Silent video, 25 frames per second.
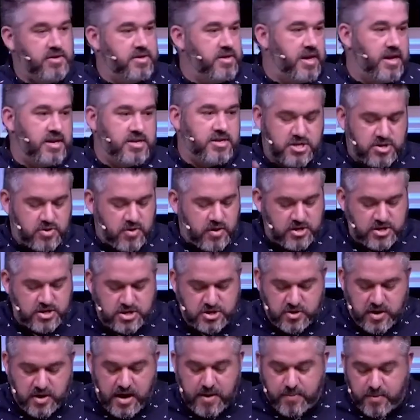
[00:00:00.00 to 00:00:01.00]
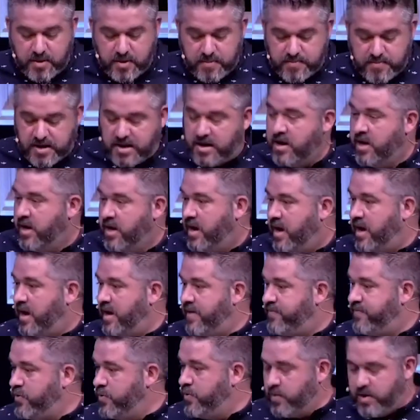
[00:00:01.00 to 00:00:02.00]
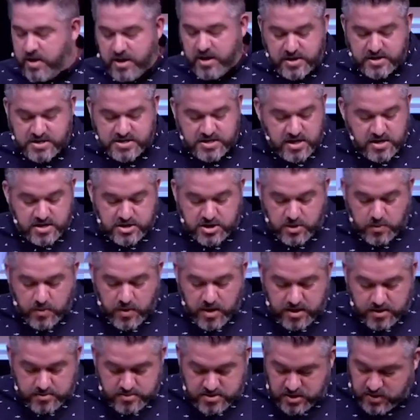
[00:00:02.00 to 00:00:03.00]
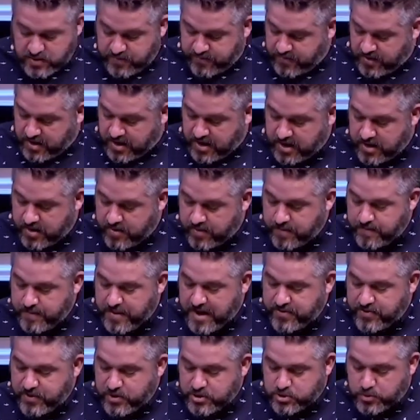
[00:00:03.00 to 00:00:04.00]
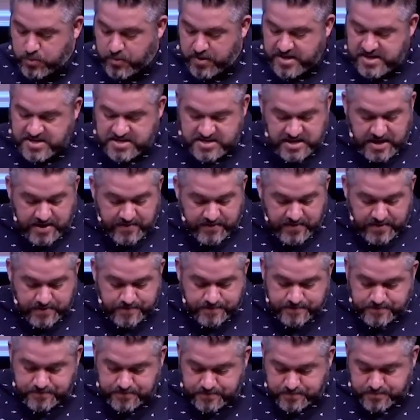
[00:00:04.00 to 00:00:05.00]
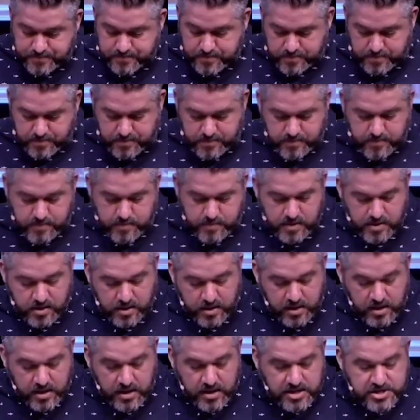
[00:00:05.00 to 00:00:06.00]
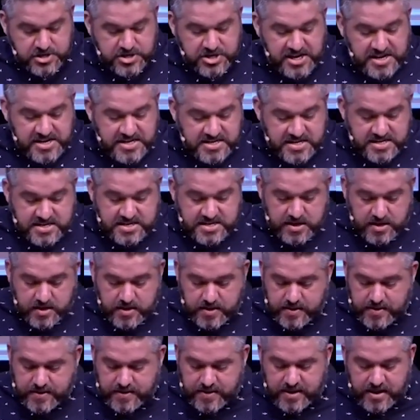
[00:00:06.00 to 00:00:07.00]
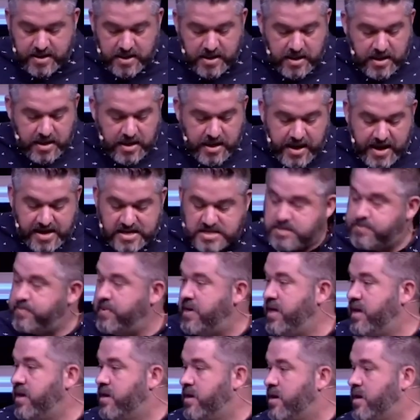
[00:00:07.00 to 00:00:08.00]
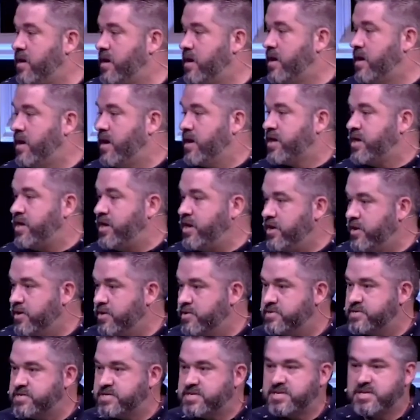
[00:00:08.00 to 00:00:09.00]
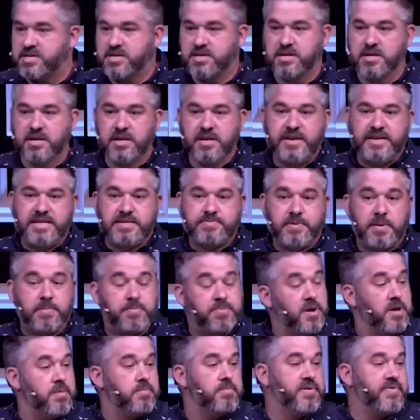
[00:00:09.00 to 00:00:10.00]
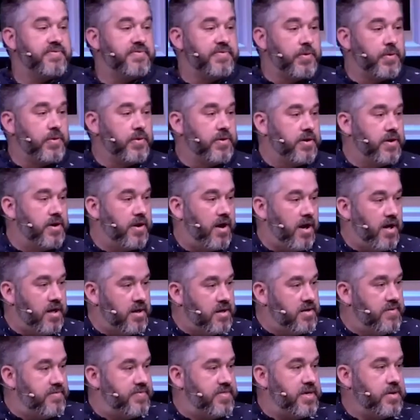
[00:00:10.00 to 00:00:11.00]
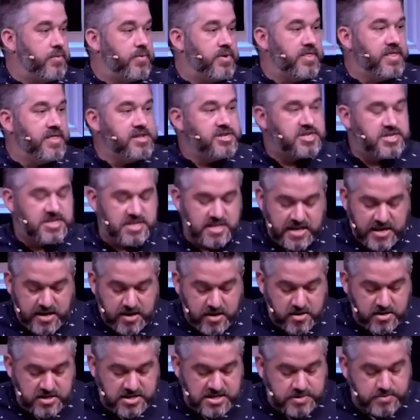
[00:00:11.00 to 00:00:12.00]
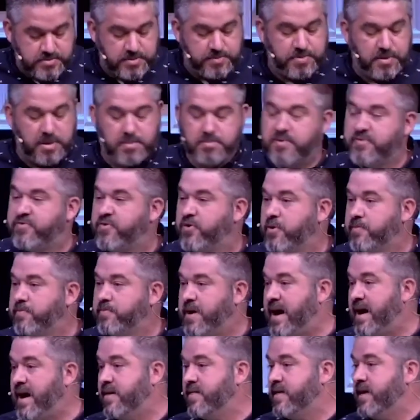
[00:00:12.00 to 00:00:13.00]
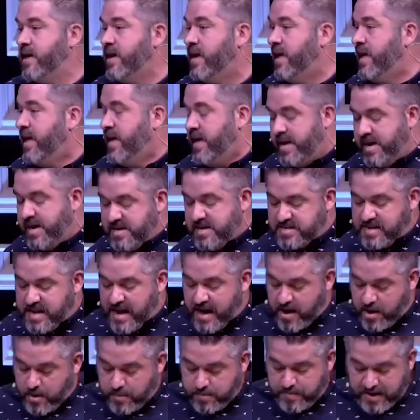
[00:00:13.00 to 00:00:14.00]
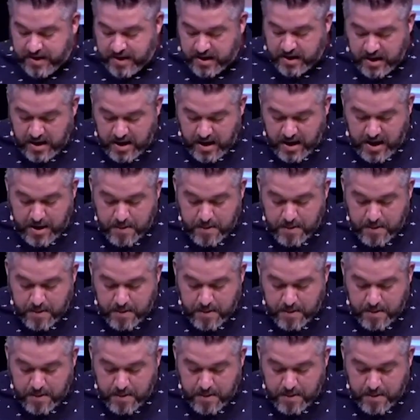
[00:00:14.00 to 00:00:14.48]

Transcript: Just grab one. But if you want to use those, you're welcome to. If not, Matthew 27, Jesus has been accused. He's been put before all of the religious leaders. He's been put before Pilate. He's now been